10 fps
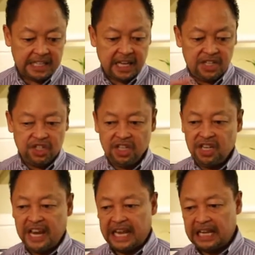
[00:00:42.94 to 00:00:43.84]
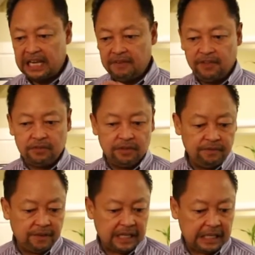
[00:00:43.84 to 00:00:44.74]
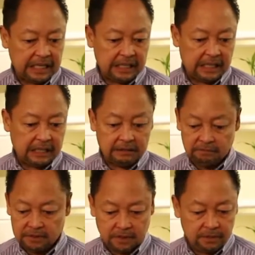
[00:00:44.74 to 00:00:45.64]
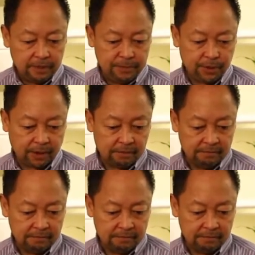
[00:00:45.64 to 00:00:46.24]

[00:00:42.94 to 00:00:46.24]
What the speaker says: EKG negative, they couldn't find anything. She had rib torque.